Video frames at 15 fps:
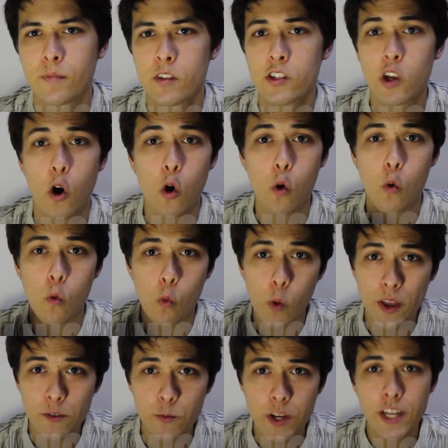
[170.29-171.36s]
So
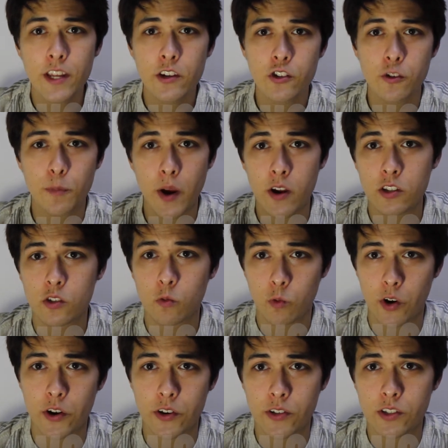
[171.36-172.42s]
when reading True Parents'
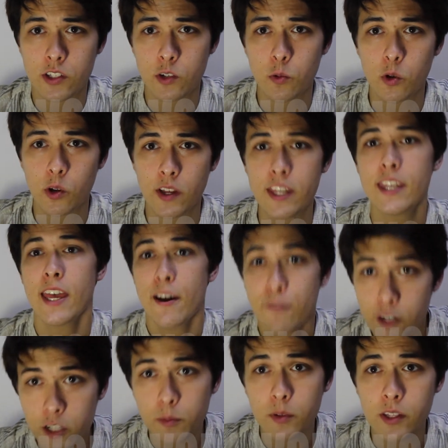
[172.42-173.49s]
words, you will
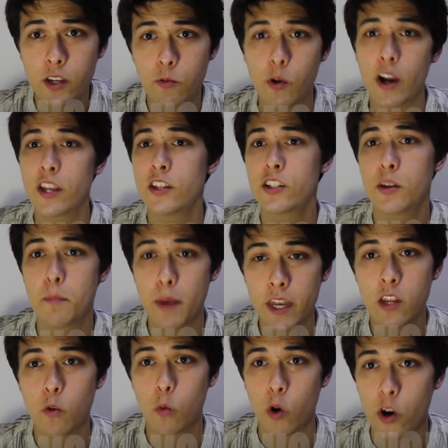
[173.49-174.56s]
inevitably run into
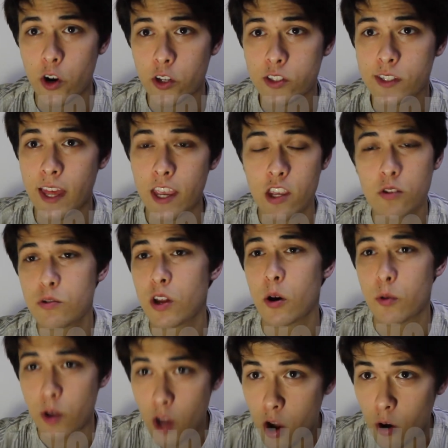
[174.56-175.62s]
many words that you
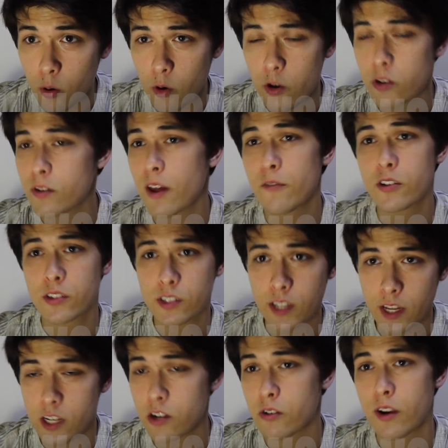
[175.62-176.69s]
don't know or you never
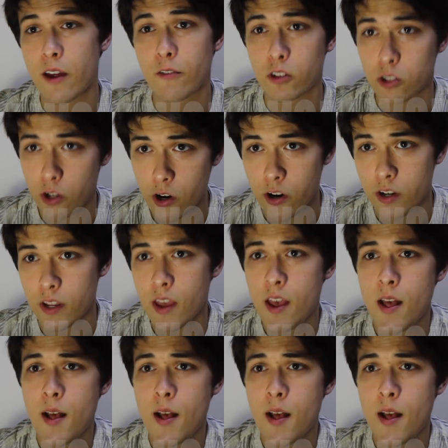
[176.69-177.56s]
studied or never learned.